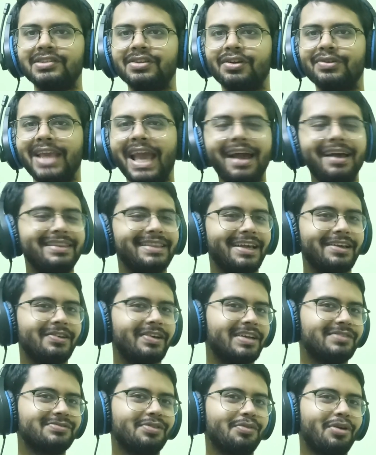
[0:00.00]
So yeah,
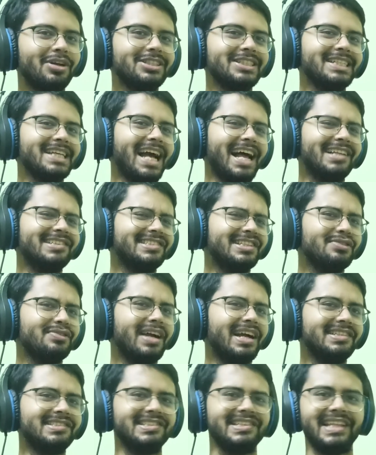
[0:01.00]
thank you guys for watching. I'll see
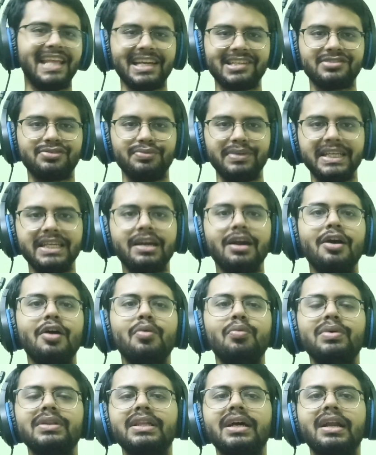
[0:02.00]
you guys next week
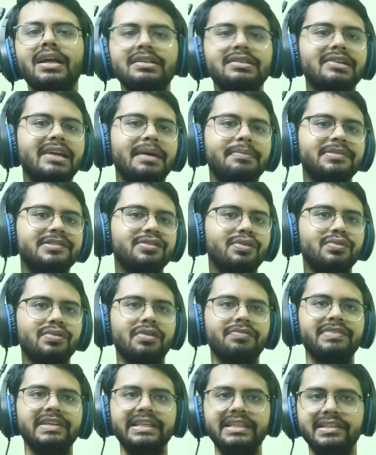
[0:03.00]
with another
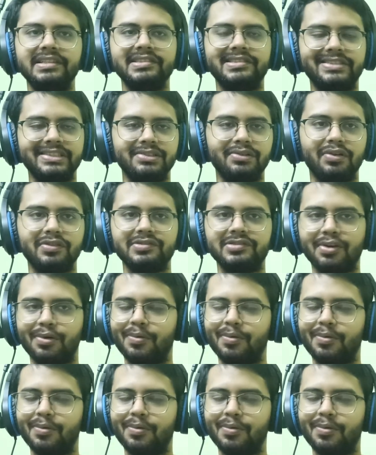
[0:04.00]
episode of Edens Zero.